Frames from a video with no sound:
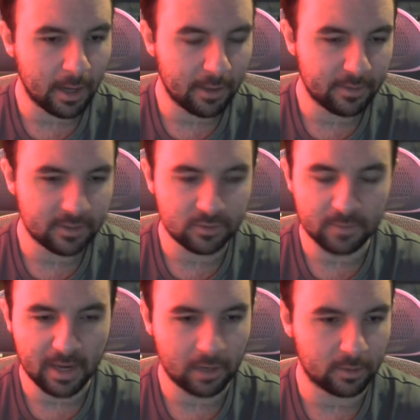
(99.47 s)
this was
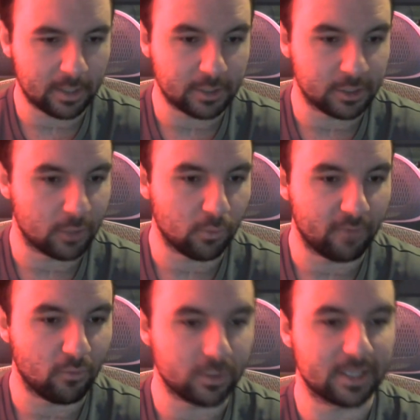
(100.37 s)
back on like January
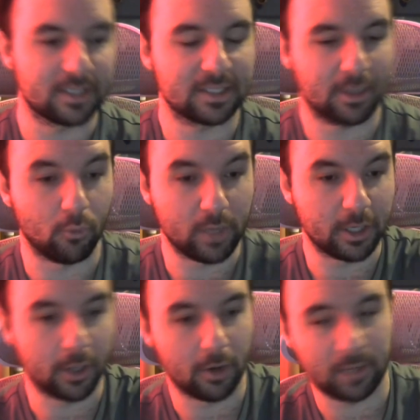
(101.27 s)
14th. This is like a week
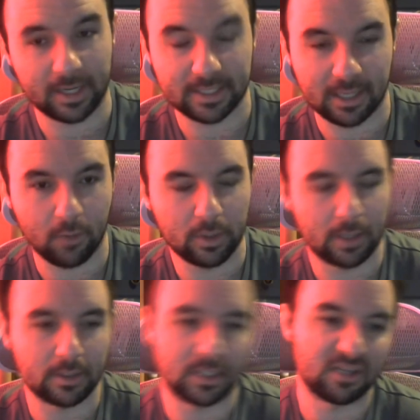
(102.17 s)
ago. Like I said, I want to
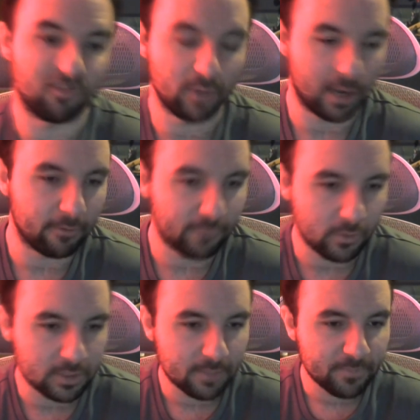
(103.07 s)
let this stuff play out
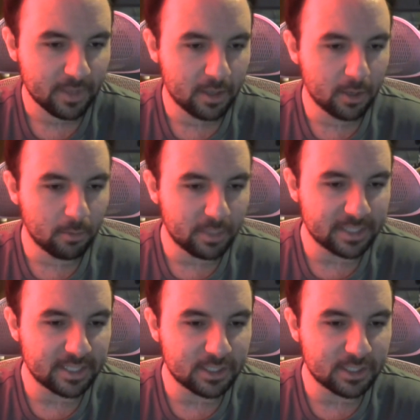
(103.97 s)
first. But he says,